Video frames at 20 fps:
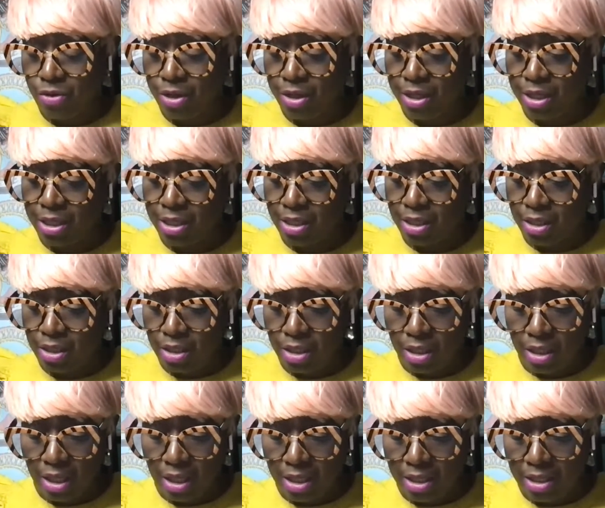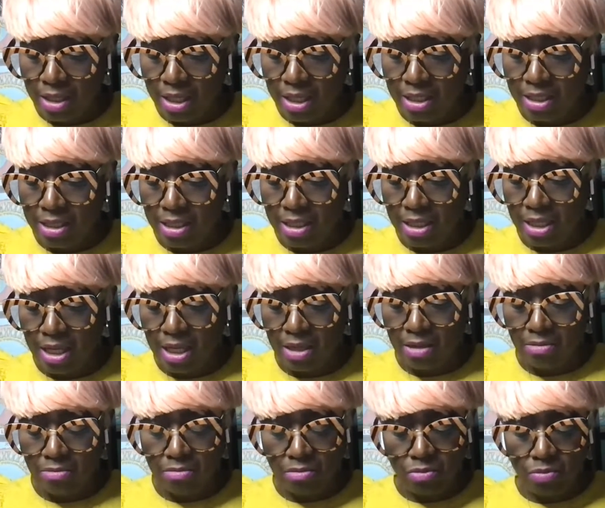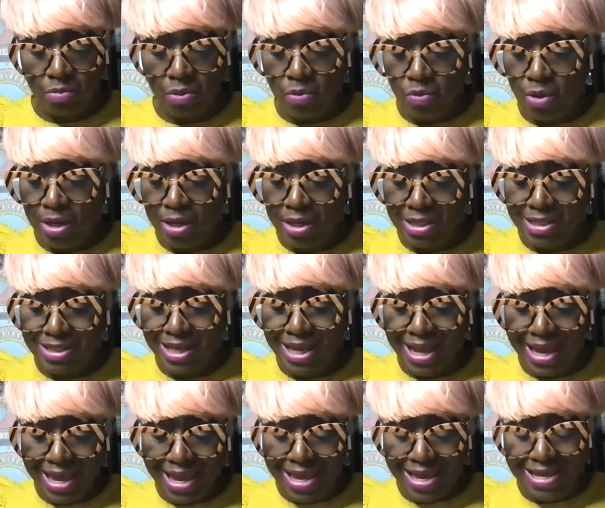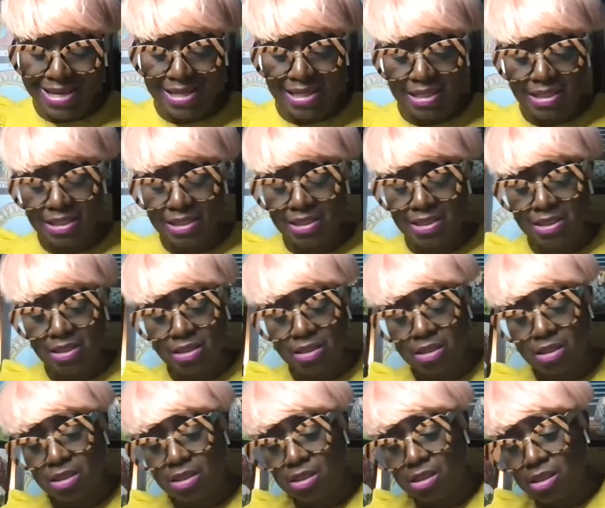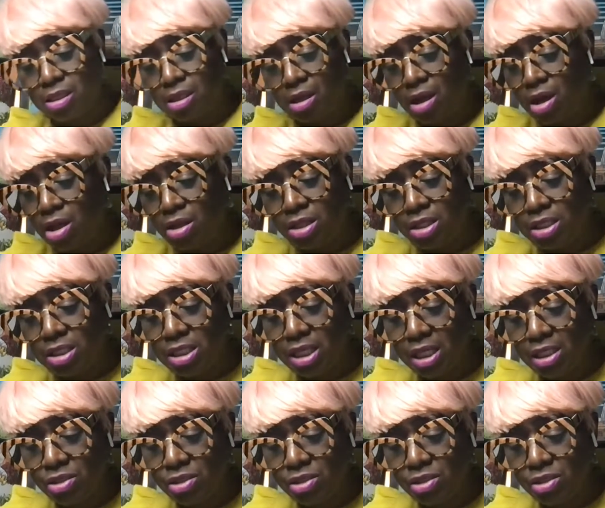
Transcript: for it. And then but where is the ace? All these